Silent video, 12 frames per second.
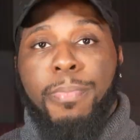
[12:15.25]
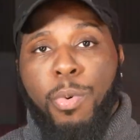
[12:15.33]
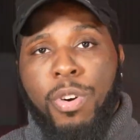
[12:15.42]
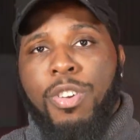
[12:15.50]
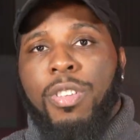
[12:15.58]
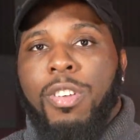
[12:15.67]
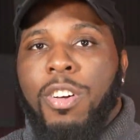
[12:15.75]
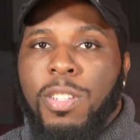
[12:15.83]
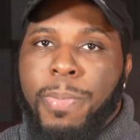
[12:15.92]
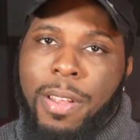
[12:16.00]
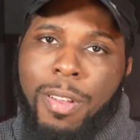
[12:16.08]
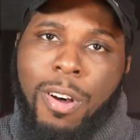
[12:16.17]
But what are your thoughts
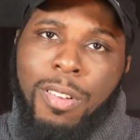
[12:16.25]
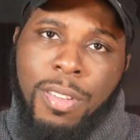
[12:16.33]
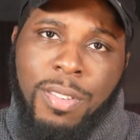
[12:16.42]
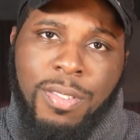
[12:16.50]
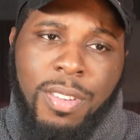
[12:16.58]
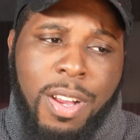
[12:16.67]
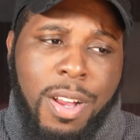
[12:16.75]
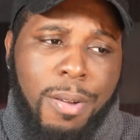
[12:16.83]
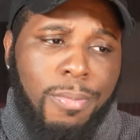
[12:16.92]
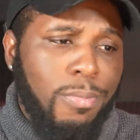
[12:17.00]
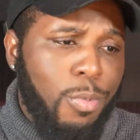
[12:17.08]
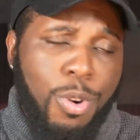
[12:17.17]
about all of this?
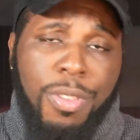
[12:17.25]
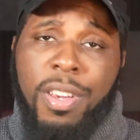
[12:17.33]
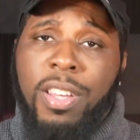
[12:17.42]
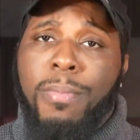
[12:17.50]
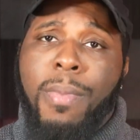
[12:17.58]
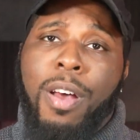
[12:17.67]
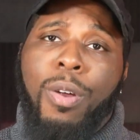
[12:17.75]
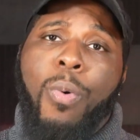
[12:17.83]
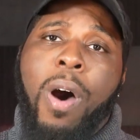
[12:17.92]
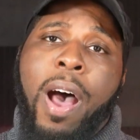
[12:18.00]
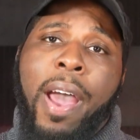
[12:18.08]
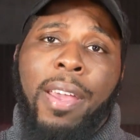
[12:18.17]
What do you think of the Model
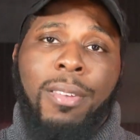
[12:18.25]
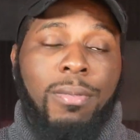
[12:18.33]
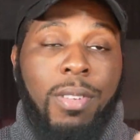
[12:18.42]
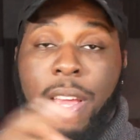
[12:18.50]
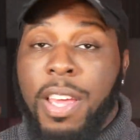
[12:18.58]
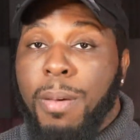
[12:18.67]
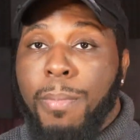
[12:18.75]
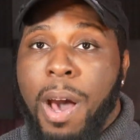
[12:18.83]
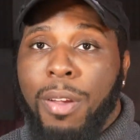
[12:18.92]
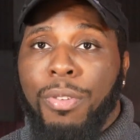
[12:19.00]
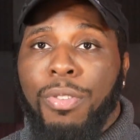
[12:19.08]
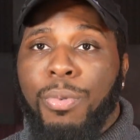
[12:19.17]
Y and the
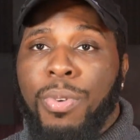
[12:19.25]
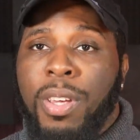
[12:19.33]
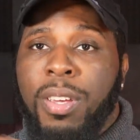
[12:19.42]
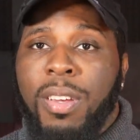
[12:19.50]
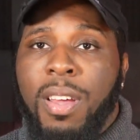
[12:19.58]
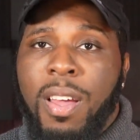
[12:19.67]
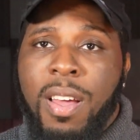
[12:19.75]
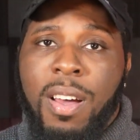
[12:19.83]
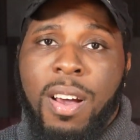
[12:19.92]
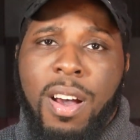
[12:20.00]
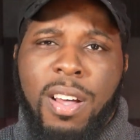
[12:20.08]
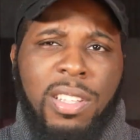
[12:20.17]
Model 3?
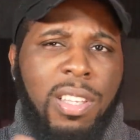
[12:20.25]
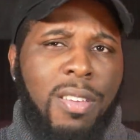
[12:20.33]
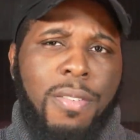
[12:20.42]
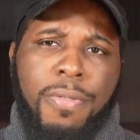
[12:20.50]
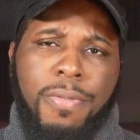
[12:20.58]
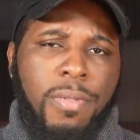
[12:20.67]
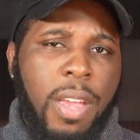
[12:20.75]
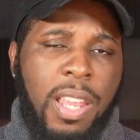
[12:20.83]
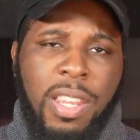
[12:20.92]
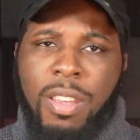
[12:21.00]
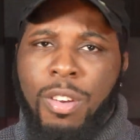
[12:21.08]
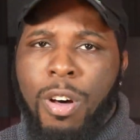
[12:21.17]
Leave
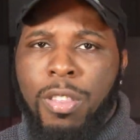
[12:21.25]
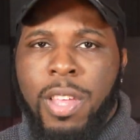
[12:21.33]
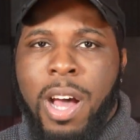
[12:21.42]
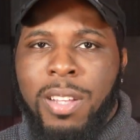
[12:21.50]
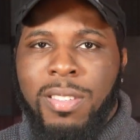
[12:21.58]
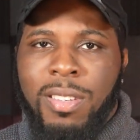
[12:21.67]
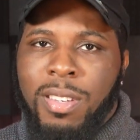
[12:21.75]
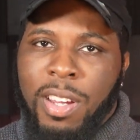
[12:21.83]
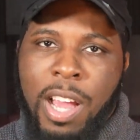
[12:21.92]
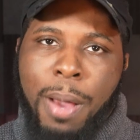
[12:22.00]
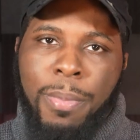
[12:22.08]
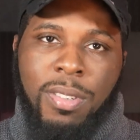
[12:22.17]
any and all thoughts in the
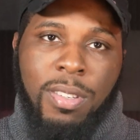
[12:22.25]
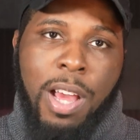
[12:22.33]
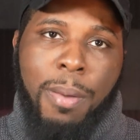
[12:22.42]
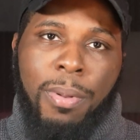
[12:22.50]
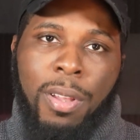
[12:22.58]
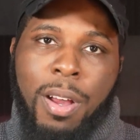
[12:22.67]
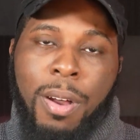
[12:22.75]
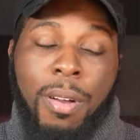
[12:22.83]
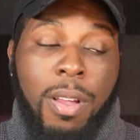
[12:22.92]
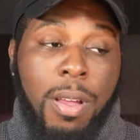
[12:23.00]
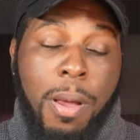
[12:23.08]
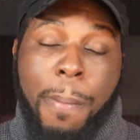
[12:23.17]
comments down below.
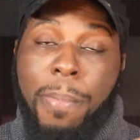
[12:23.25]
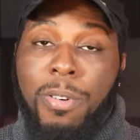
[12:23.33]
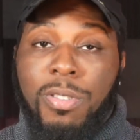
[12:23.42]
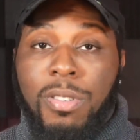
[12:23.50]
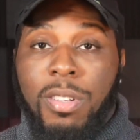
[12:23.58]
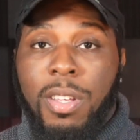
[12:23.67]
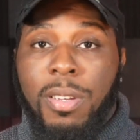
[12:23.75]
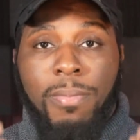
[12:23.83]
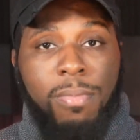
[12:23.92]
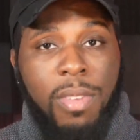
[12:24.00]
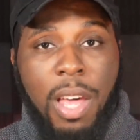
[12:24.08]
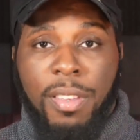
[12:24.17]
Personally,
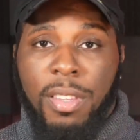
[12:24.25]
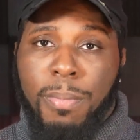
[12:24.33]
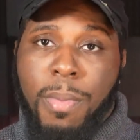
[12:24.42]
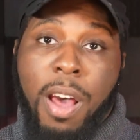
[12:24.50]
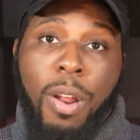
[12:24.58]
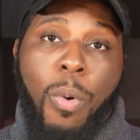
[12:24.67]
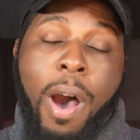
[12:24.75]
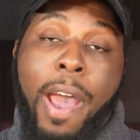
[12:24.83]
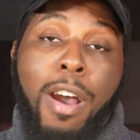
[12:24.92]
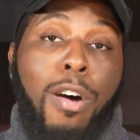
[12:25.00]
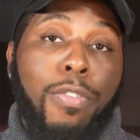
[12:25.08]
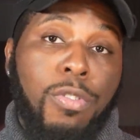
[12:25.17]
I think the Model Y
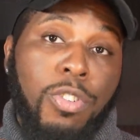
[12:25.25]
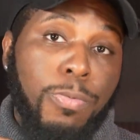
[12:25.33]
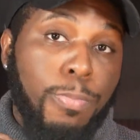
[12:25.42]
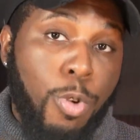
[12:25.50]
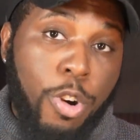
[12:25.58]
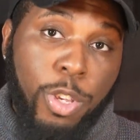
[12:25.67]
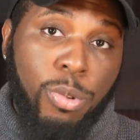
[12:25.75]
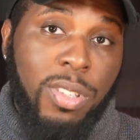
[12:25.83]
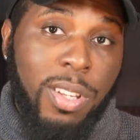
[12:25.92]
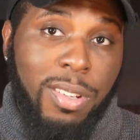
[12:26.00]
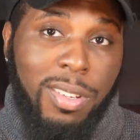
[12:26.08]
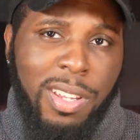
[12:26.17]
offers more
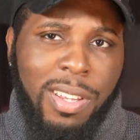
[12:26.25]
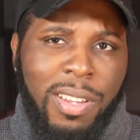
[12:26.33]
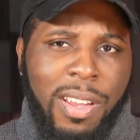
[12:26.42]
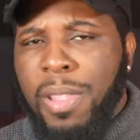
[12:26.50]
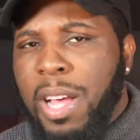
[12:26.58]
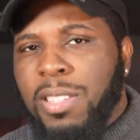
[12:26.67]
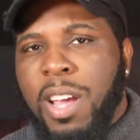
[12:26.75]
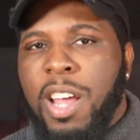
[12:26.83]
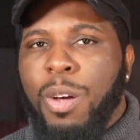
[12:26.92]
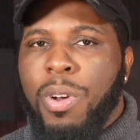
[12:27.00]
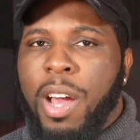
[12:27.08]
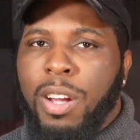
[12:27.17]
utility, and that's kind
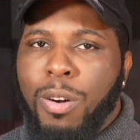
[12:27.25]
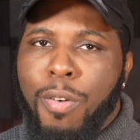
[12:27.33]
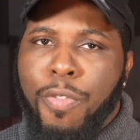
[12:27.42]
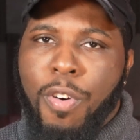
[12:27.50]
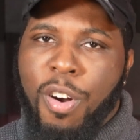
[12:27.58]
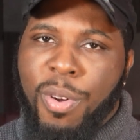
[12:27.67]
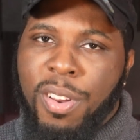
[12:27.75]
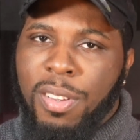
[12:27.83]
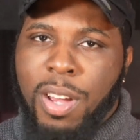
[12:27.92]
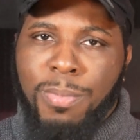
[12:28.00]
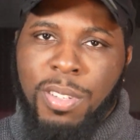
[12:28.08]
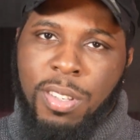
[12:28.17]
of what I go for when it
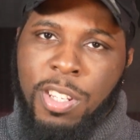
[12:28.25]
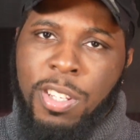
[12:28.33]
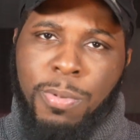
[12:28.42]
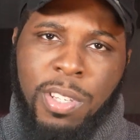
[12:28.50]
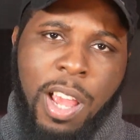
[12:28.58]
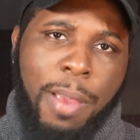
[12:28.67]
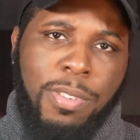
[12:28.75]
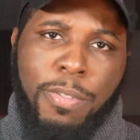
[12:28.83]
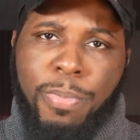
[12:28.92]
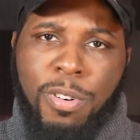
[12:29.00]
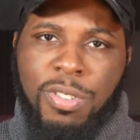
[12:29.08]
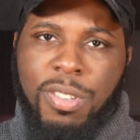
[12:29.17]
comes to these types of
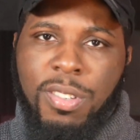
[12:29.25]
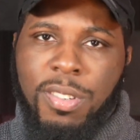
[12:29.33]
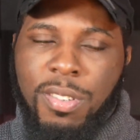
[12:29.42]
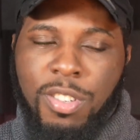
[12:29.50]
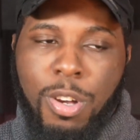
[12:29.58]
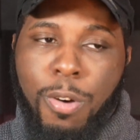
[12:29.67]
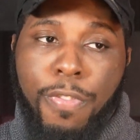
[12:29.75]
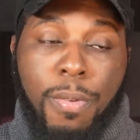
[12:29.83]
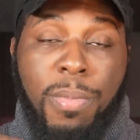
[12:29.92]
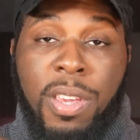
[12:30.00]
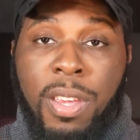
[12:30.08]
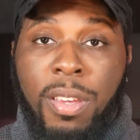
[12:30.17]
purchases. So for
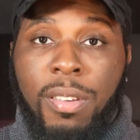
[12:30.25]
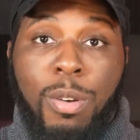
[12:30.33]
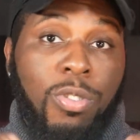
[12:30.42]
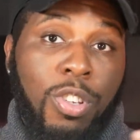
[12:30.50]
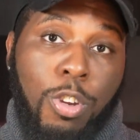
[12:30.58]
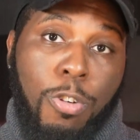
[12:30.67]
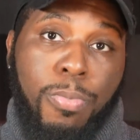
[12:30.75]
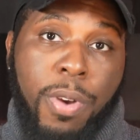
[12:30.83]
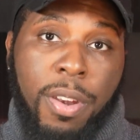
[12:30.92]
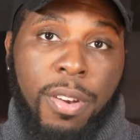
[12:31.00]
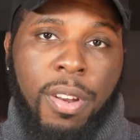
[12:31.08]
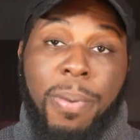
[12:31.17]
me, it was a
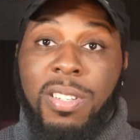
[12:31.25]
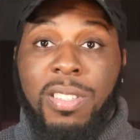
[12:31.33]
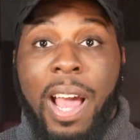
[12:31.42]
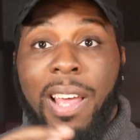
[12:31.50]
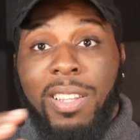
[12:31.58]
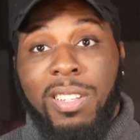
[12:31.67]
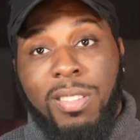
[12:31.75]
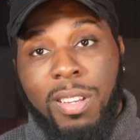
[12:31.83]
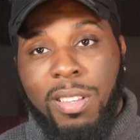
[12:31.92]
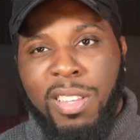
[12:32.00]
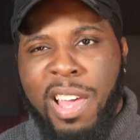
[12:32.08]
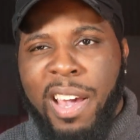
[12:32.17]
no-brainer. But
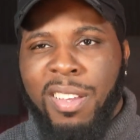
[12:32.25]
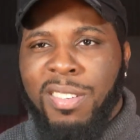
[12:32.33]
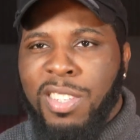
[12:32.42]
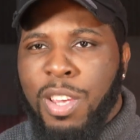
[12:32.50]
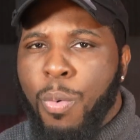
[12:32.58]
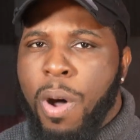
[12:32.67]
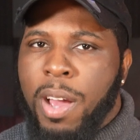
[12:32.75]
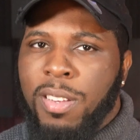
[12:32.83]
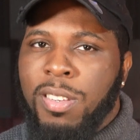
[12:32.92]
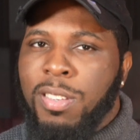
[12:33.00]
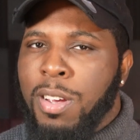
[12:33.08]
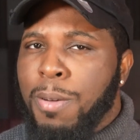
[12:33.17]
stylistically, I can see why
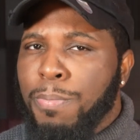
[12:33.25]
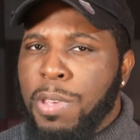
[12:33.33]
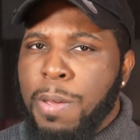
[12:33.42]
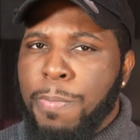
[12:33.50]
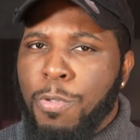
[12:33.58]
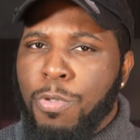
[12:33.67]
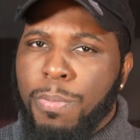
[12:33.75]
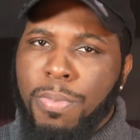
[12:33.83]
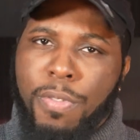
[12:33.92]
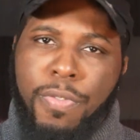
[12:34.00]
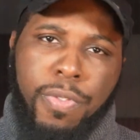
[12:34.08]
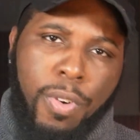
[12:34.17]
some people would
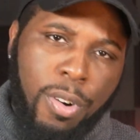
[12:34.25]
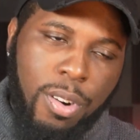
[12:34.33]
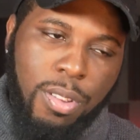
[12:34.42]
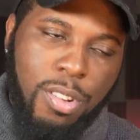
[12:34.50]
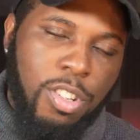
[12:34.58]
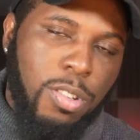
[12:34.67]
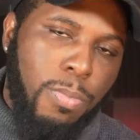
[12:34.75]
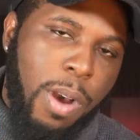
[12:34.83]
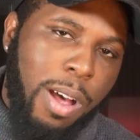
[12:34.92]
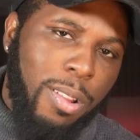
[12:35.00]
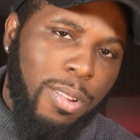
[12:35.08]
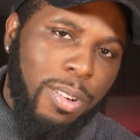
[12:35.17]
prefer the
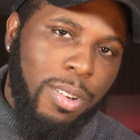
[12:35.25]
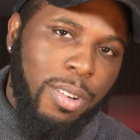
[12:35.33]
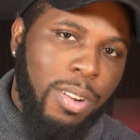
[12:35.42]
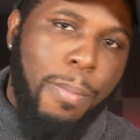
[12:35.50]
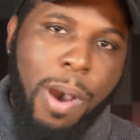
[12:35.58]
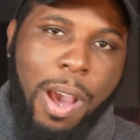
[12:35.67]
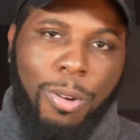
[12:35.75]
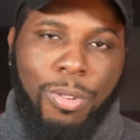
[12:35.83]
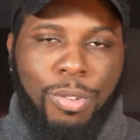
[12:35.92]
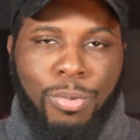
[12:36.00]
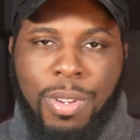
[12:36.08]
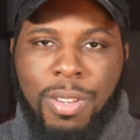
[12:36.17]
smaller Model
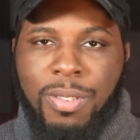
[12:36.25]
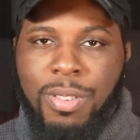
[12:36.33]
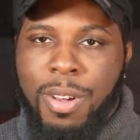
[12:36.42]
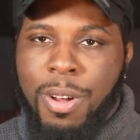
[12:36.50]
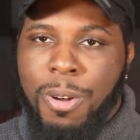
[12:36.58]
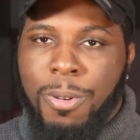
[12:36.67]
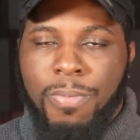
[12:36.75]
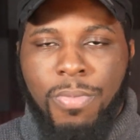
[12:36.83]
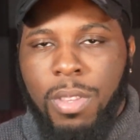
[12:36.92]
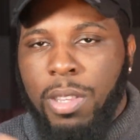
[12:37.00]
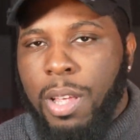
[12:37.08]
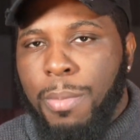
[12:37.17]
3, so
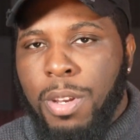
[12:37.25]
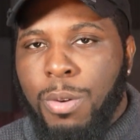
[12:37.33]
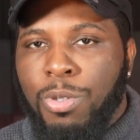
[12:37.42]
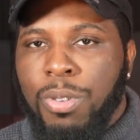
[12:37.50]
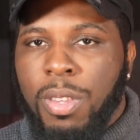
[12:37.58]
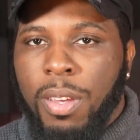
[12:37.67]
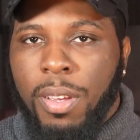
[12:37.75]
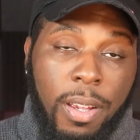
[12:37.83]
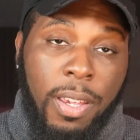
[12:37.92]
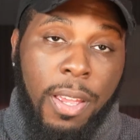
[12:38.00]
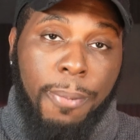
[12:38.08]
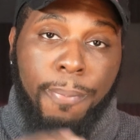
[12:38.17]
let me know what you think.
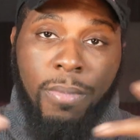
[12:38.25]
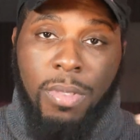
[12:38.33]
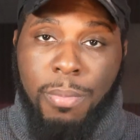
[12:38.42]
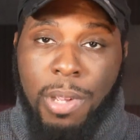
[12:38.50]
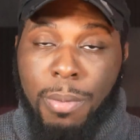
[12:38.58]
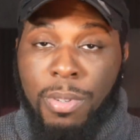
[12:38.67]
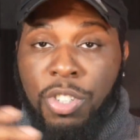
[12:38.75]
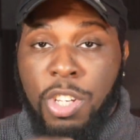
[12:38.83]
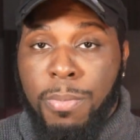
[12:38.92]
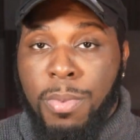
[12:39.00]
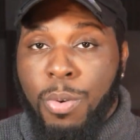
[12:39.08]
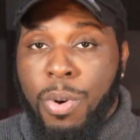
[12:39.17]
Again, my name is
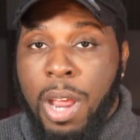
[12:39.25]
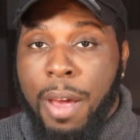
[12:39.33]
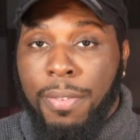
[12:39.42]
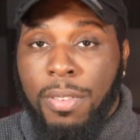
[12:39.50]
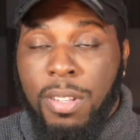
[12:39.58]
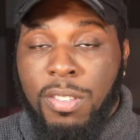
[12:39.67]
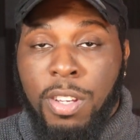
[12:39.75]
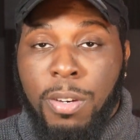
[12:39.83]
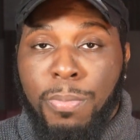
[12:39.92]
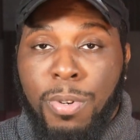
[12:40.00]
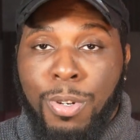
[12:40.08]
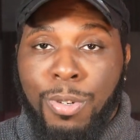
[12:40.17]
Chima, one half of the Asika
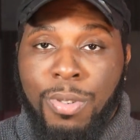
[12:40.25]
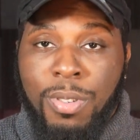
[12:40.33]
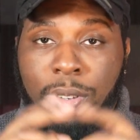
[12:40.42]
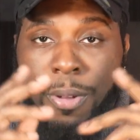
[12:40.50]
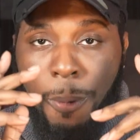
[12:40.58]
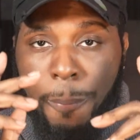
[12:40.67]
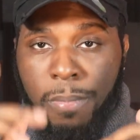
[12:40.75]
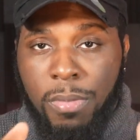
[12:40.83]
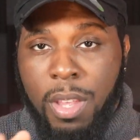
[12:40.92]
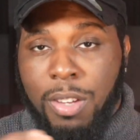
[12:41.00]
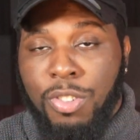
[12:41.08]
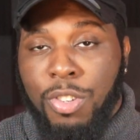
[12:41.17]
Bros.
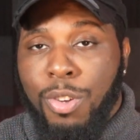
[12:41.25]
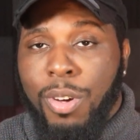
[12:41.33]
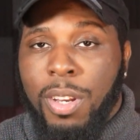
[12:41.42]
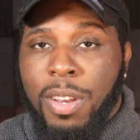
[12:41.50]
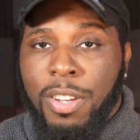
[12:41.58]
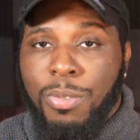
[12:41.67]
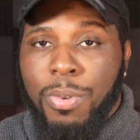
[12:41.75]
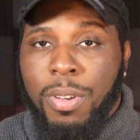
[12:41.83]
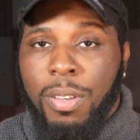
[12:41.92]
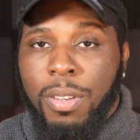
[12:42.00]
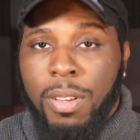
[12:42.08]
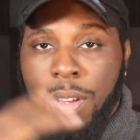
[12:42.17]
I'll see you on the next
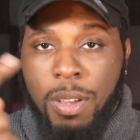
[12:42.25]
one.